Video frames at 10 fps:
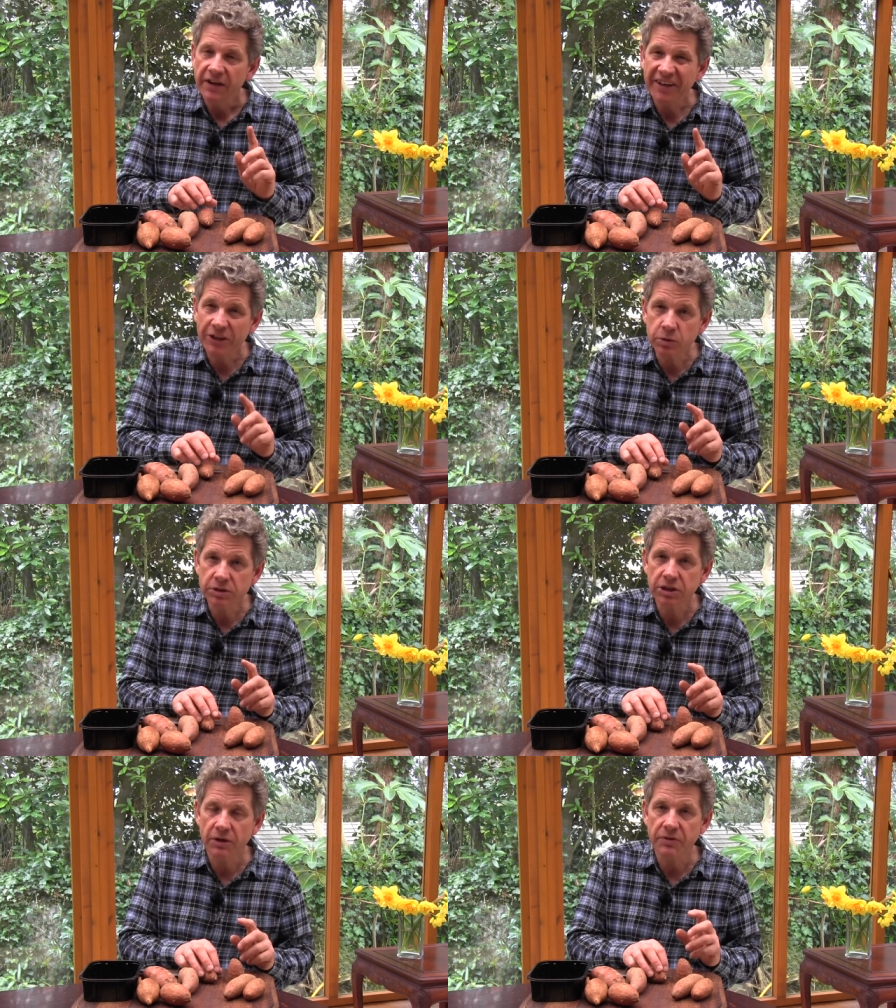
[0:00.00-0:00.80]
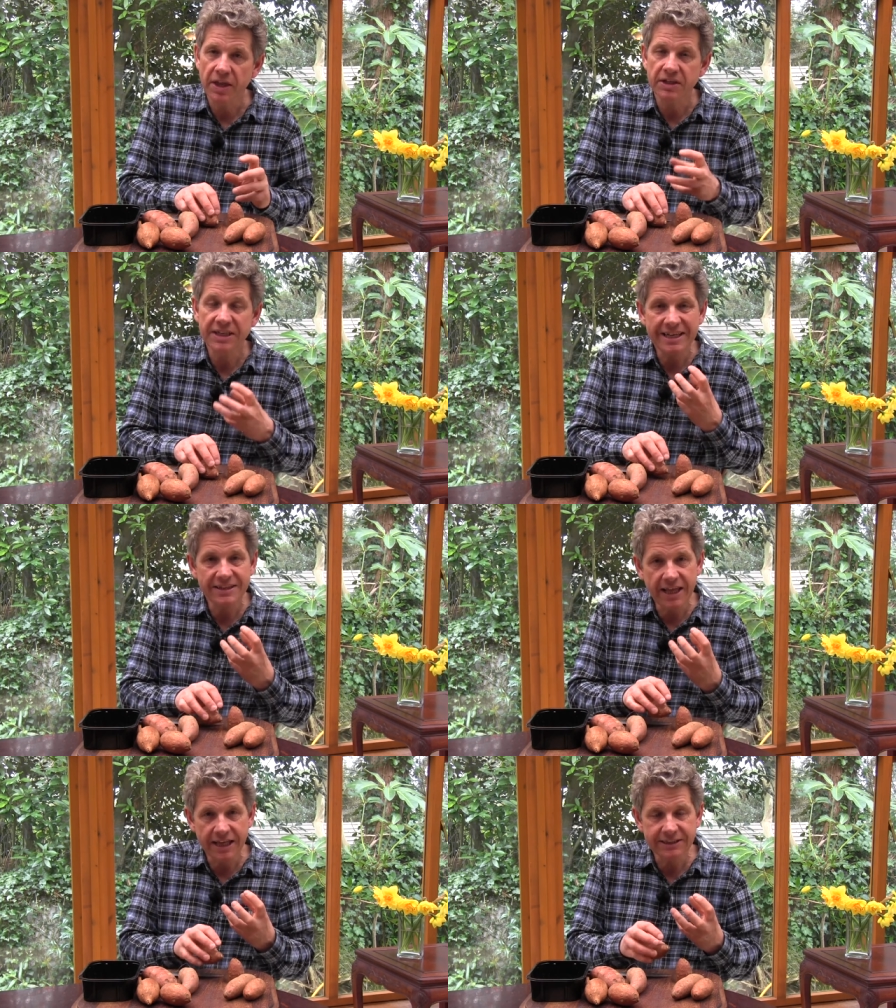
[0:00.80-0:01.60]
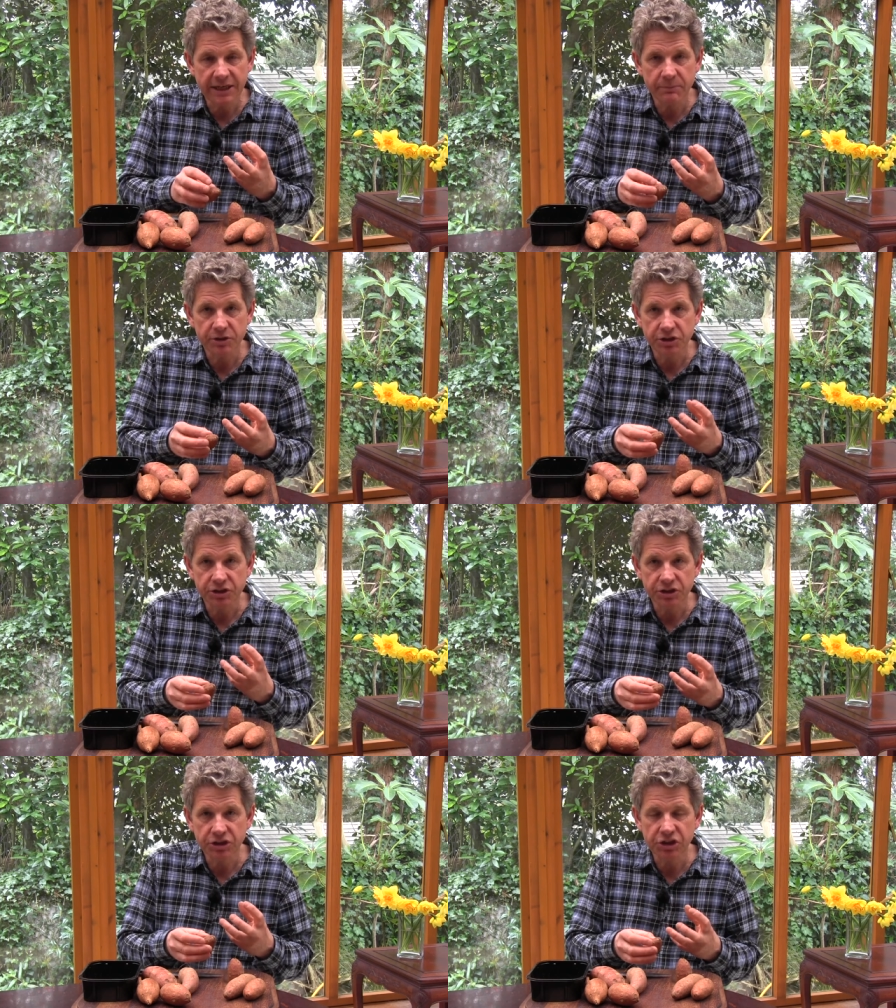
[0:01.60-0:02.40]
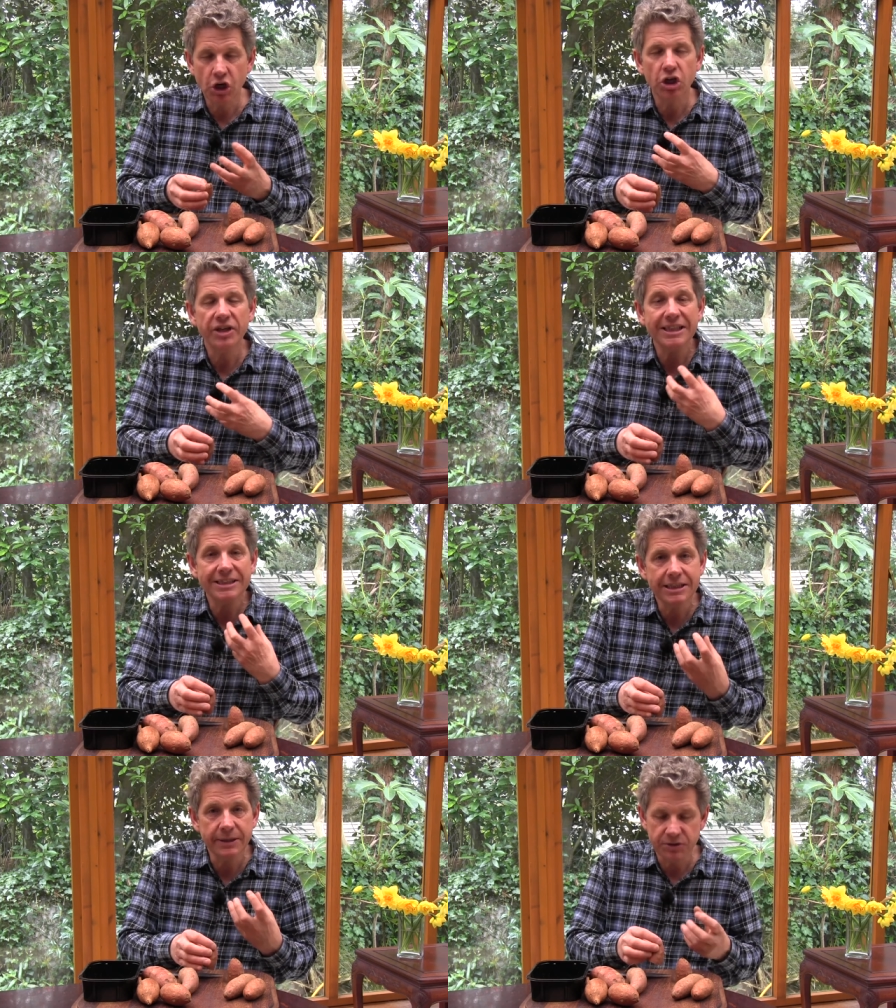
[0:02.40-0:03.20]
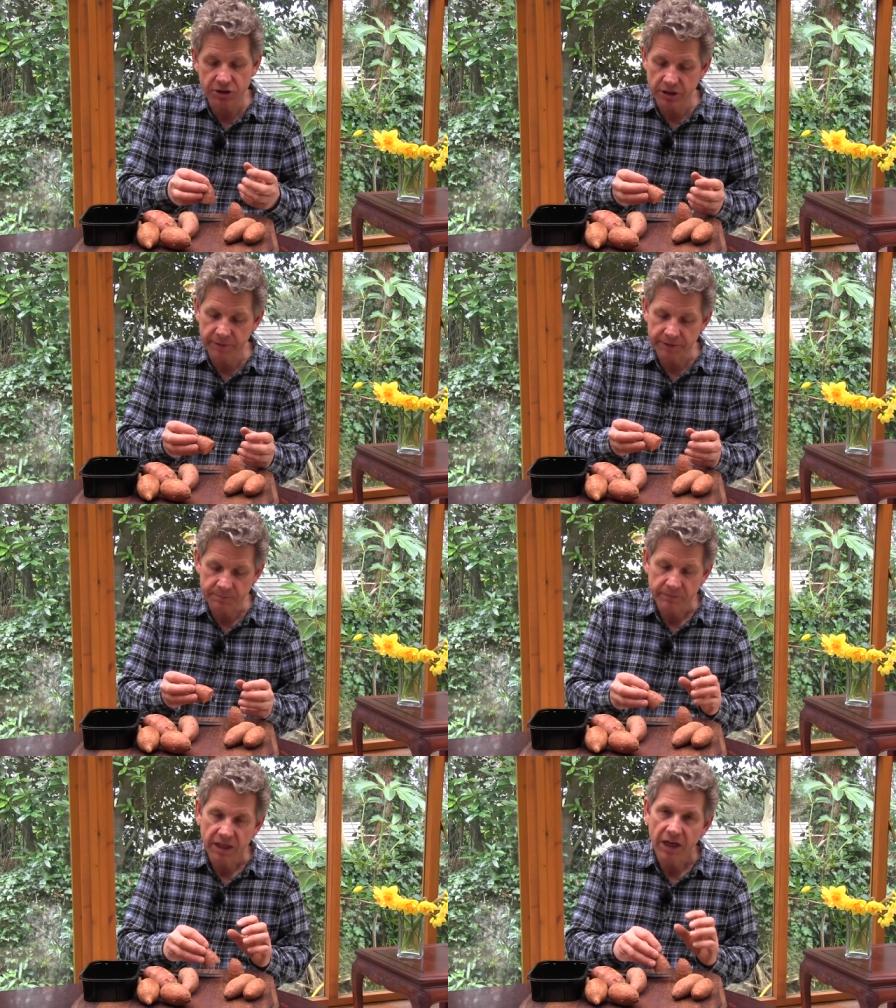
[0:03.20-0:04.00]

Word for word: And they also that need that temperature to start their slips growing.